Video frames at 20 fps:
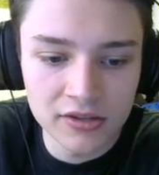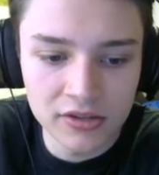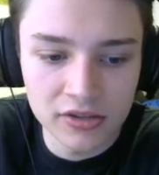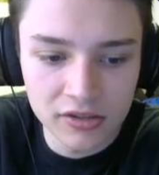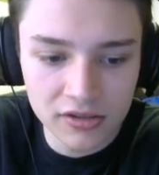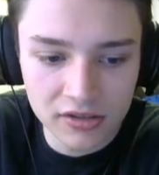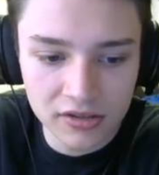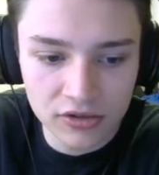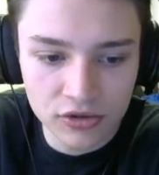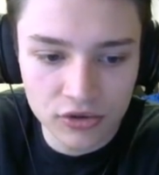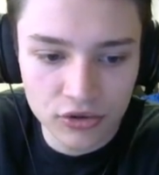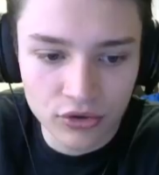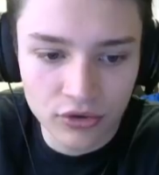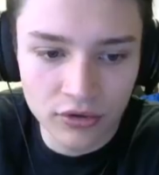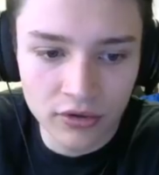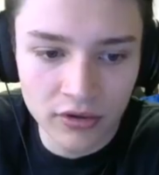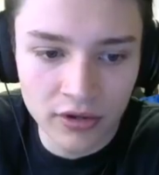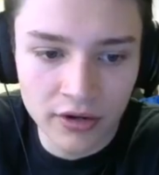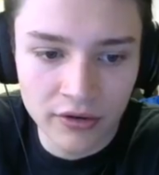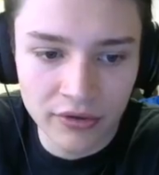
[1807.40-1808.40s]
just a
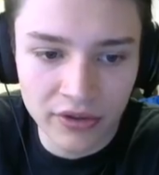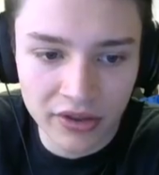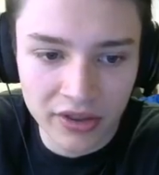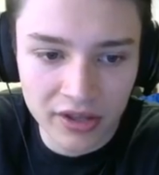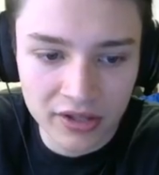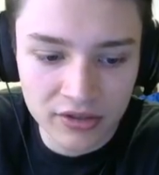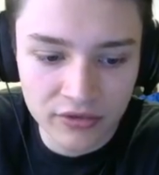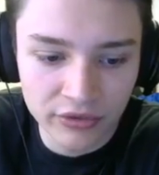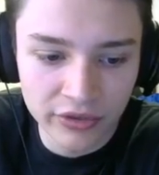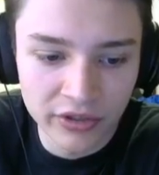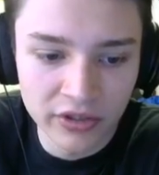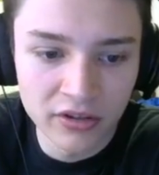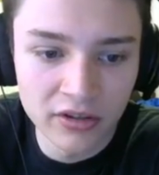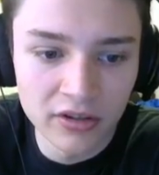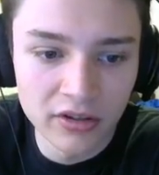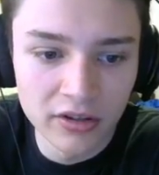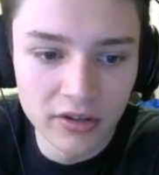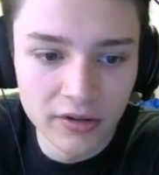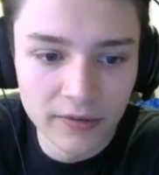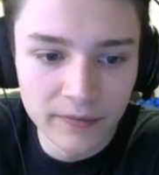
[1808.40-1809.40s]
troll. I don't think that's real.
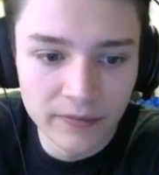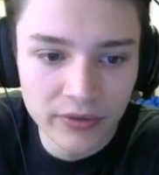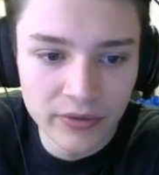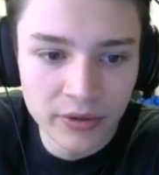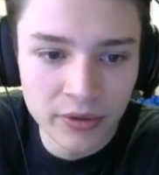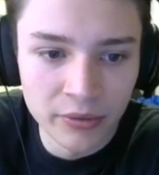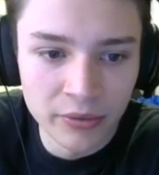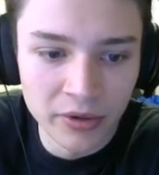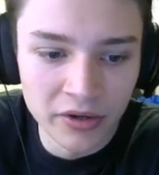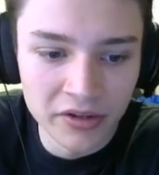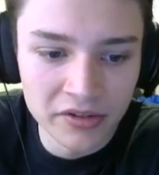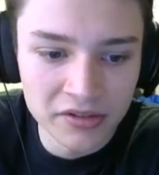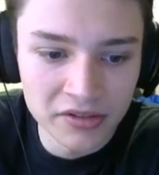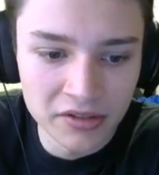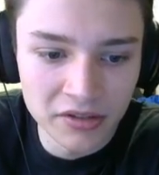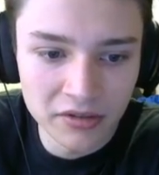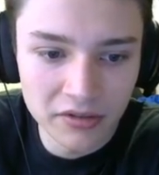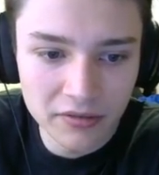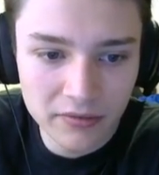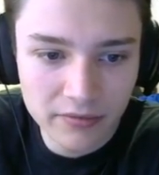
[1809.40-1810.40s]
Where is
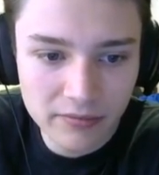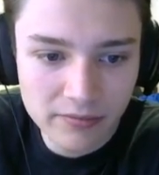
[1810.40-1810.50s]
it?